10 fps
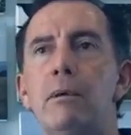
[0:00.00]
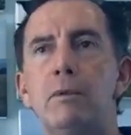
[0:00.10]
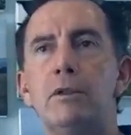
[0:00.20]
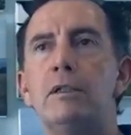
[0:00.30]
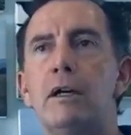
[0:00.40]
normally
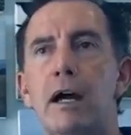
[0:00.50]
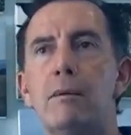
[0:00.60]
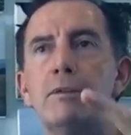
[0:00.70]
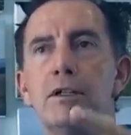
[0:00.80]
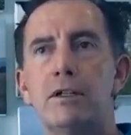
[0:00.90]
put the
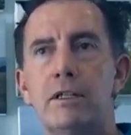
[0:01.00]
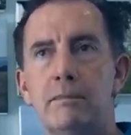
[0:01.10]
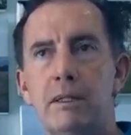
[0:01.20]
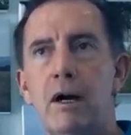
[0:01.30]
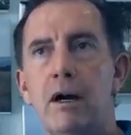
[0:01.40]
tire pressures a
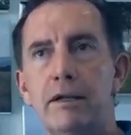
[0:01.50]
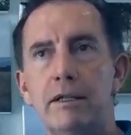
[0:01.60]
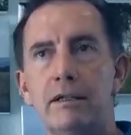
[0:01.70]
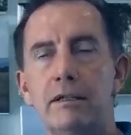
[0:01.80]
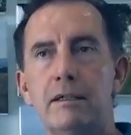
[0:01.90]
bit harder,